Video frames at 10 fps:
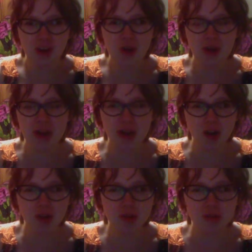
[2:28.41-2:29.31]
Who
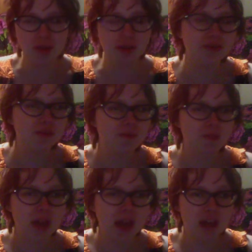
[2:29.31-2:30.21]
cares if
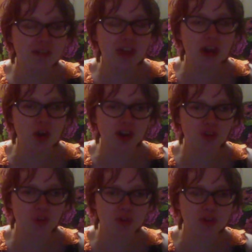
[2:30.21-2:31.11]
if a
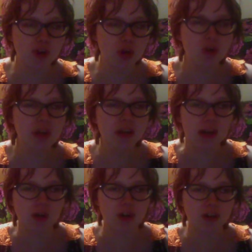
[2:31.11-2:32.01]
character is a token
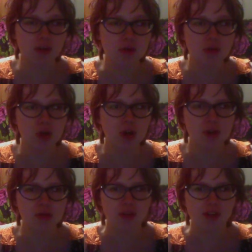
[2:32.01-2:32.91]
character as long
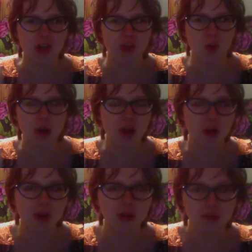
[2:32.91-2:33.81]
as they're done well?